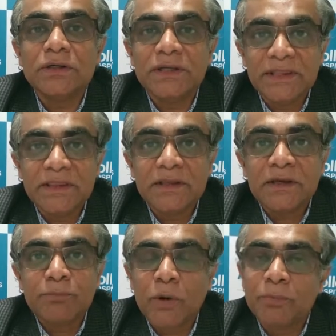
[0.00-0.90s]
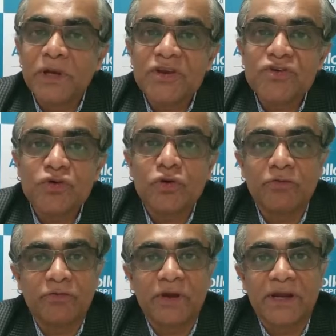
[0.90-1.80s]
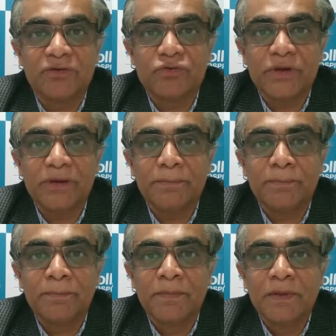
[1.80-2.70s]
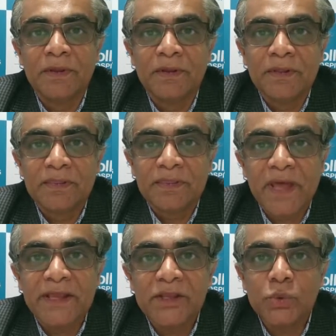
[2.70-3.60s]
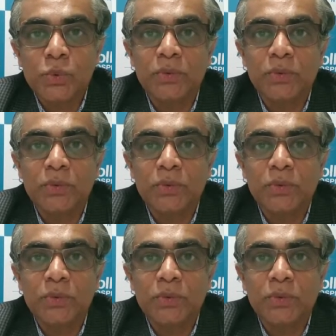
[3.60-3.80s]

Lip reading: in the population of the country. Thank you.